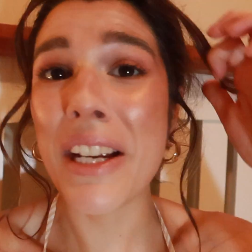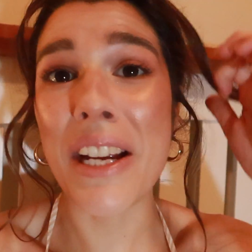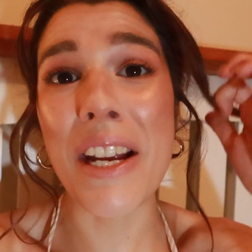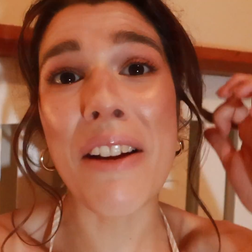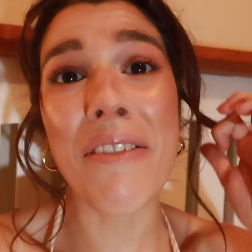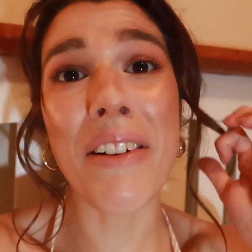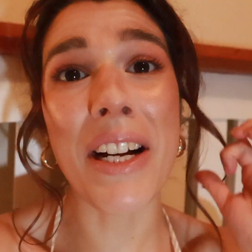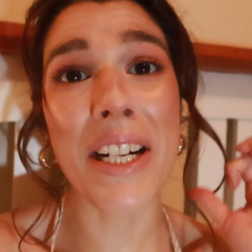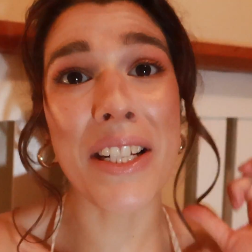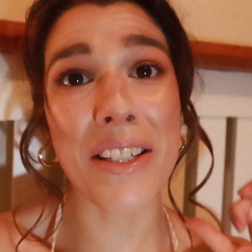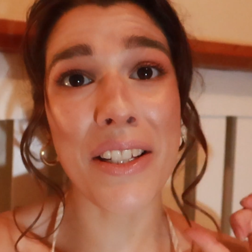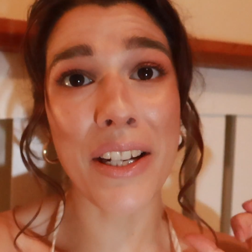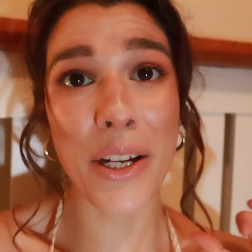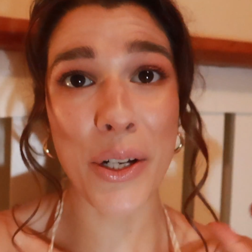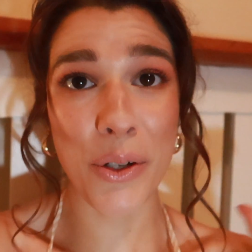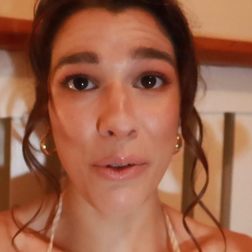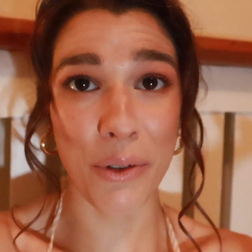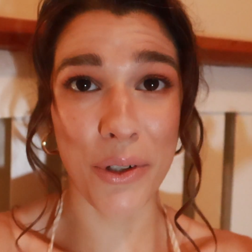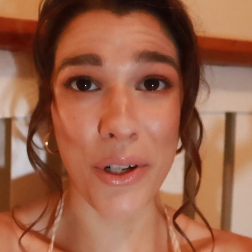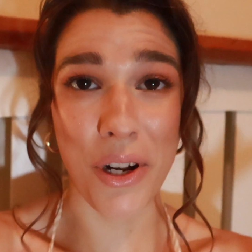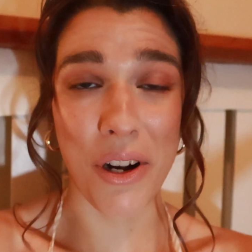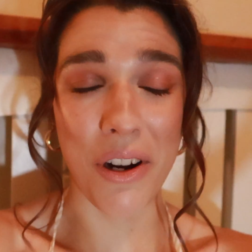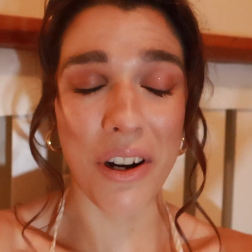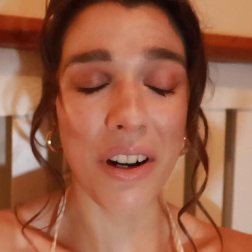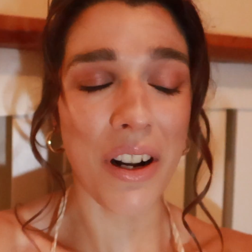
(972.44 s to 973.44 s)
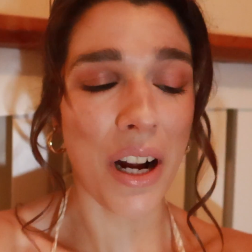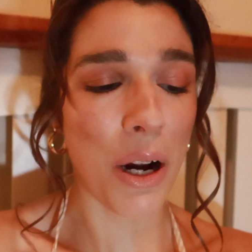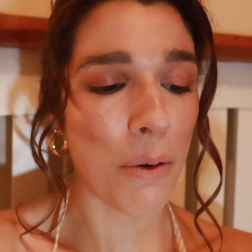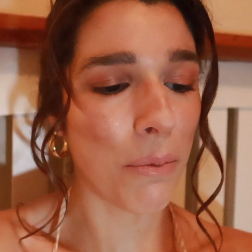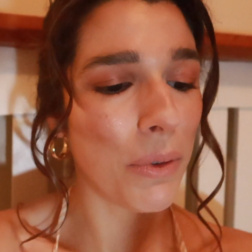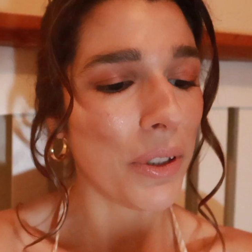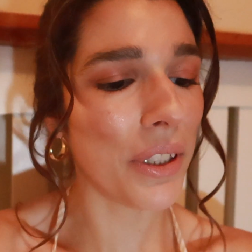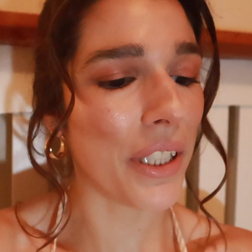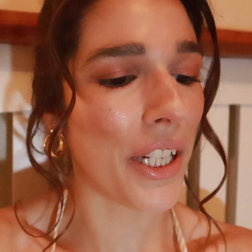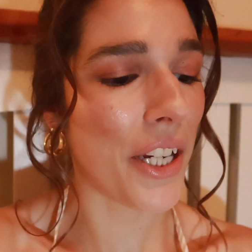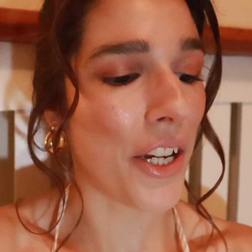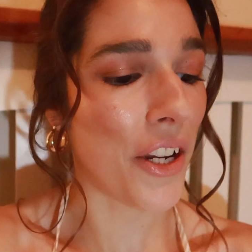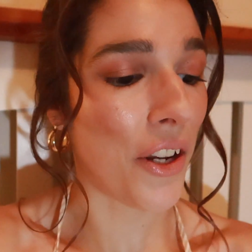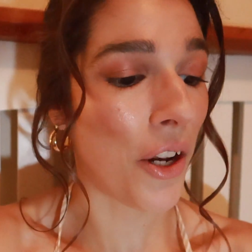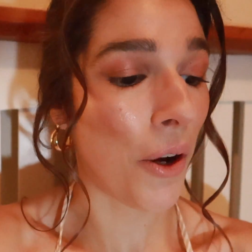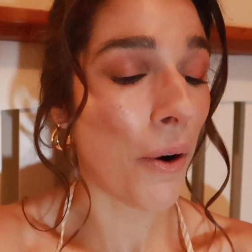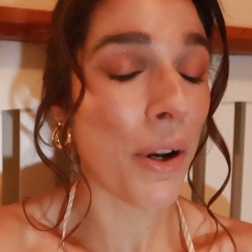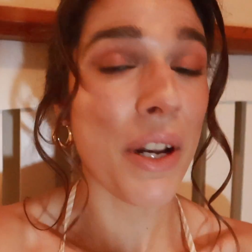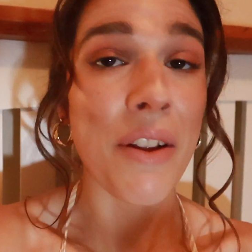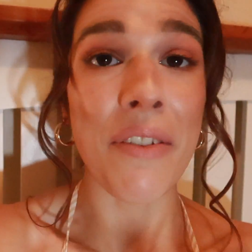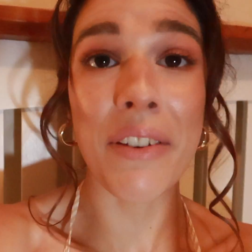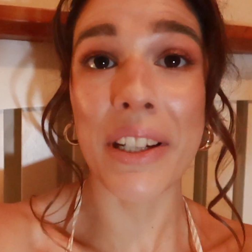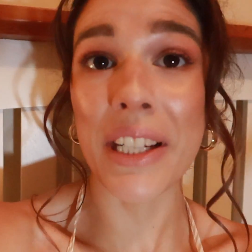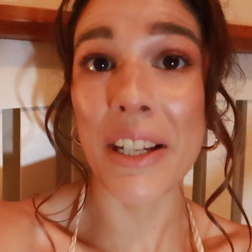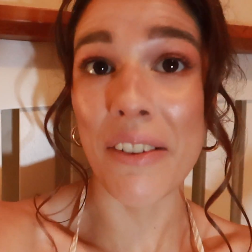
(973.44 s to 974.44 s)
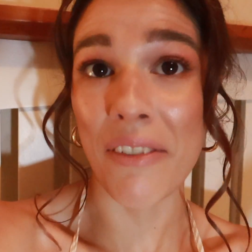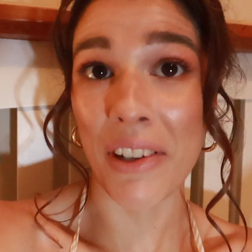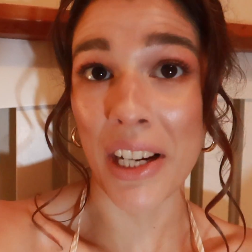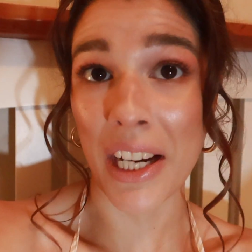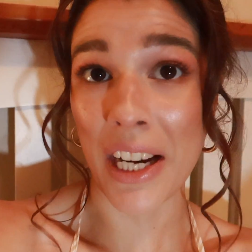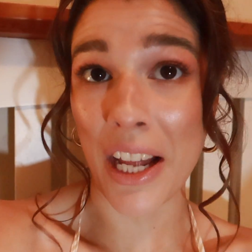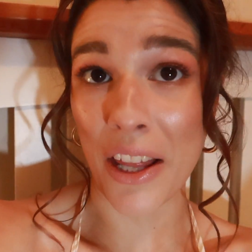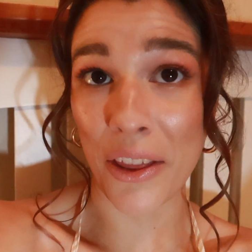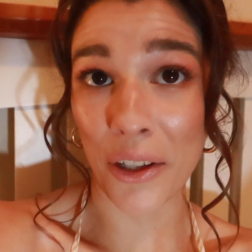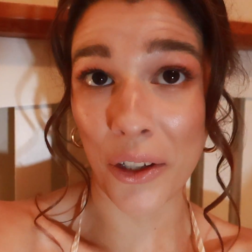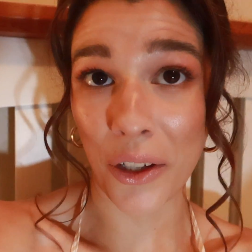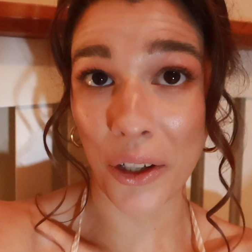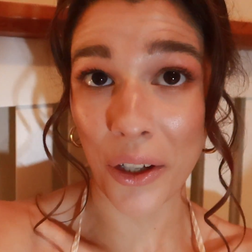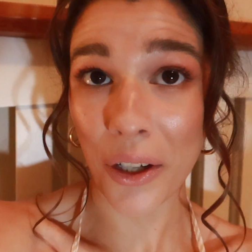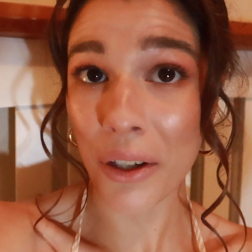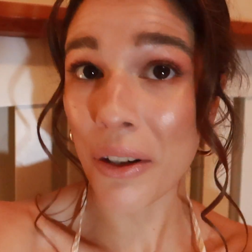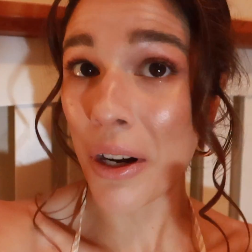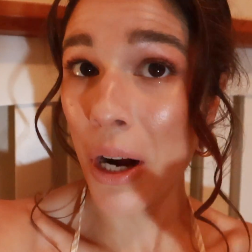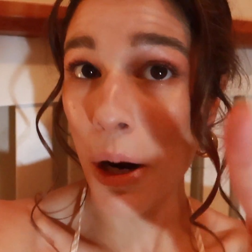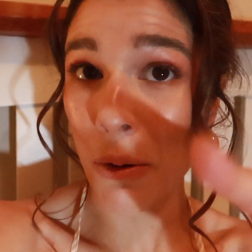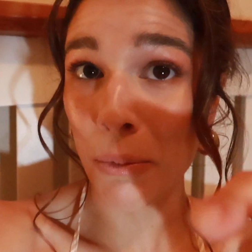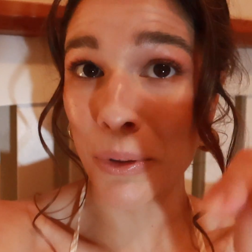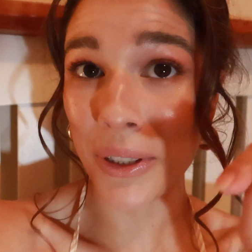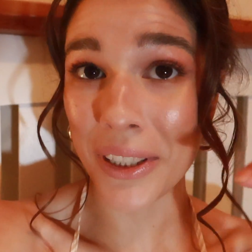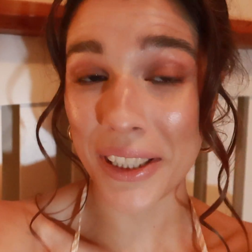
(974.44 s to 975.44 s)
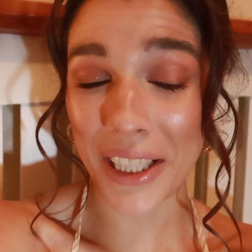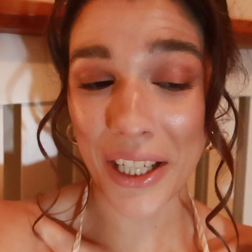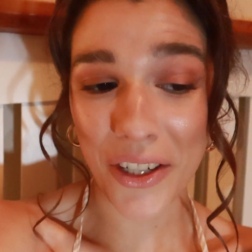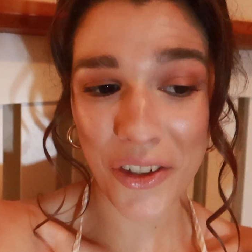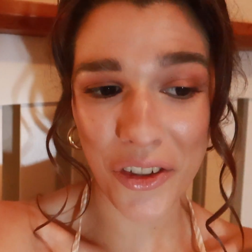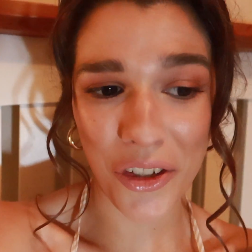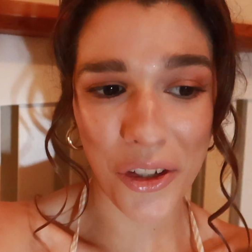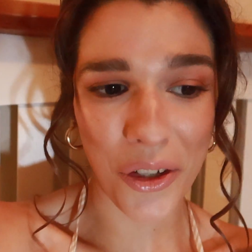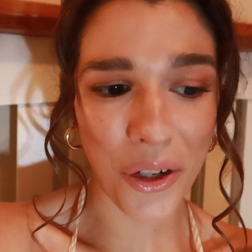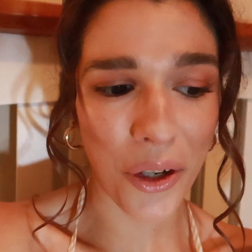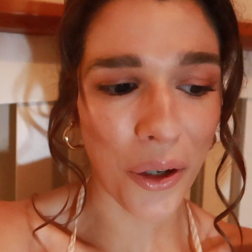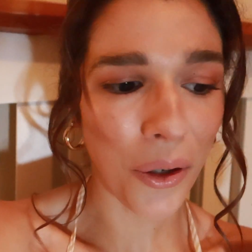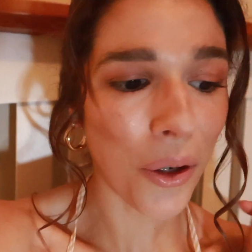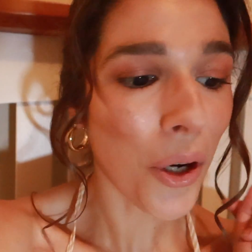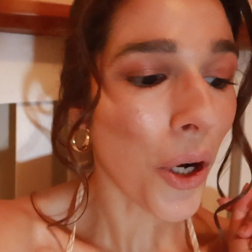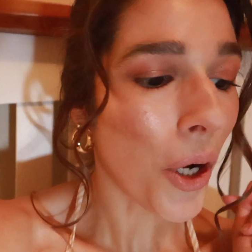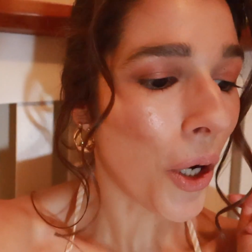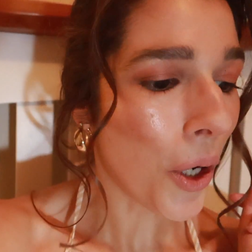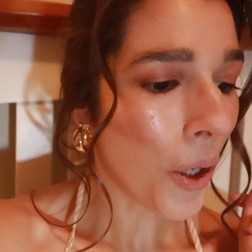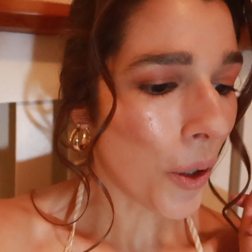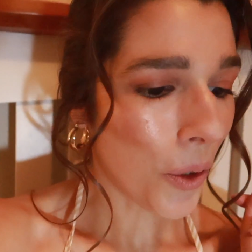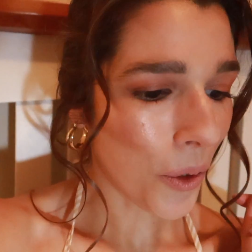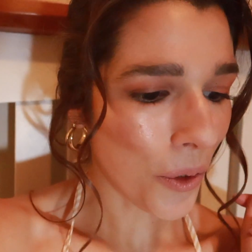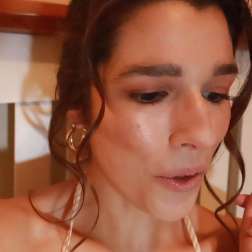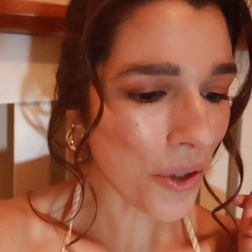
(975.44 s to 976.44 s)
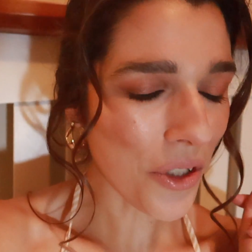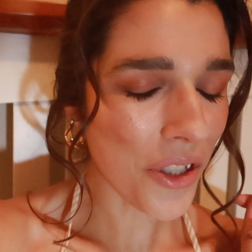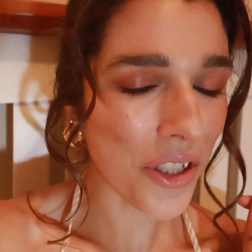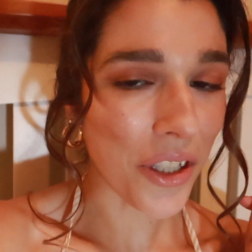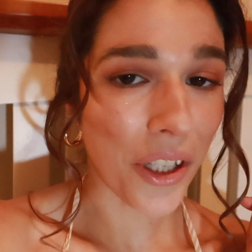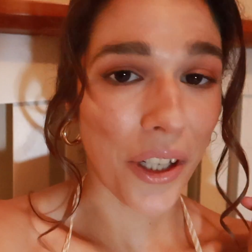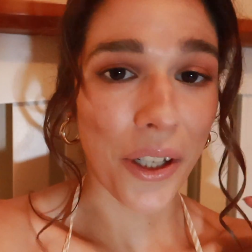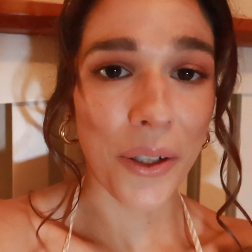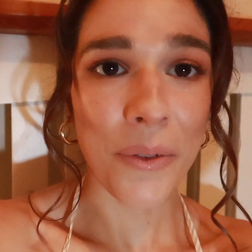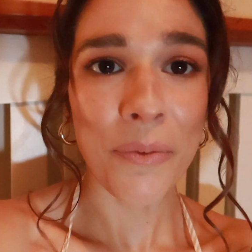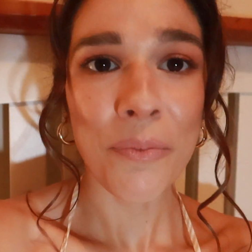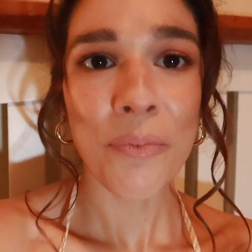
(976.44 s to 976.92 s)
if I decide to return it, I will let you know, and if I give it another go, I will let you know also.